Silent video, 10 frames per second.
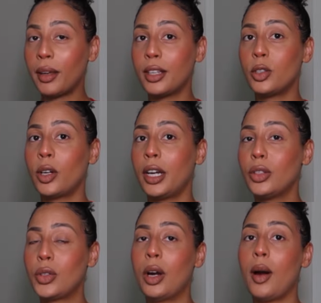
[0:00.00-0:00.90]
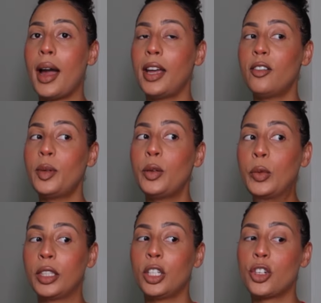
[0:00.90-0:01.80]
because you guys know I have been
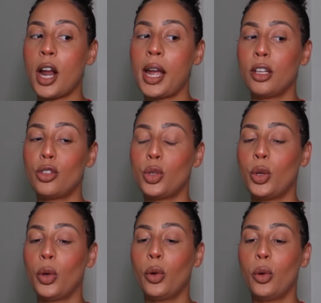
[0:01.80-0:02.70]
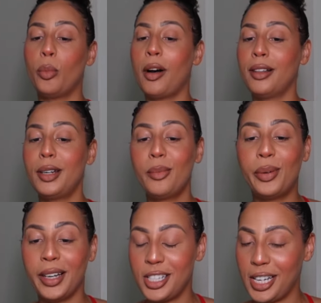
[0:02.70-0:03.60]
really trying to ball in a
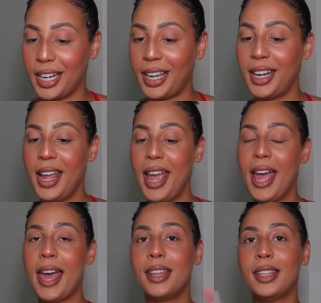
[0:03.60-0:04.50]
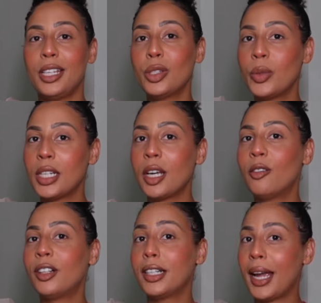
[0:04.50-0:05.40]
budget, and these
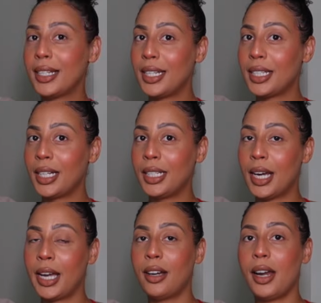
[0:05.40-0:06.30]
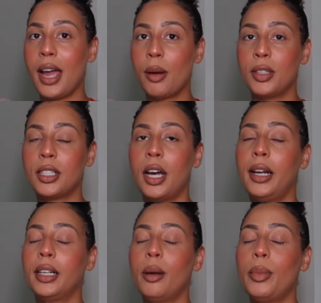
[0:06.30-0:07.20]
retail for $19.99 on
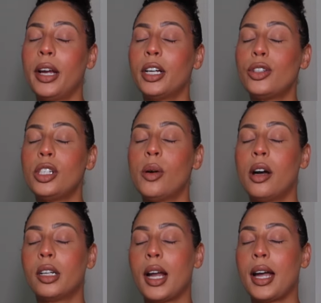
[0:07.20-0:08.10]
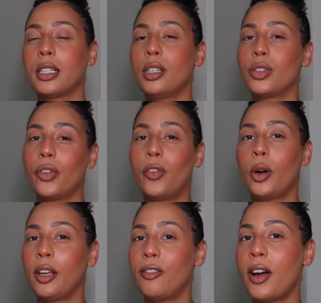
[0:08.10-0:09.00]
Amazon compared to Actives
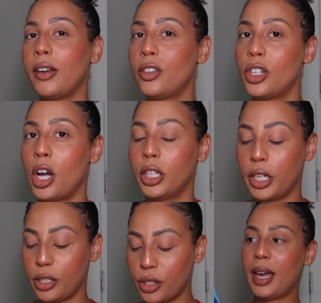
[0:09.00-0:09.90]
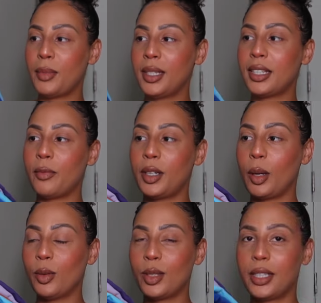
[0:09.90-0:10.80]
$45. That means I've been
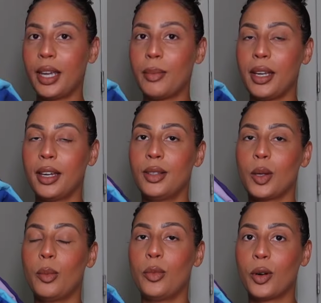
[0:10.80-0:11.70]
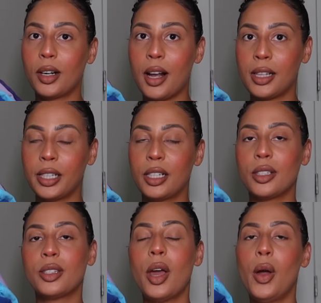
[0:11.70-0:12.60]
able to get my hands on more colors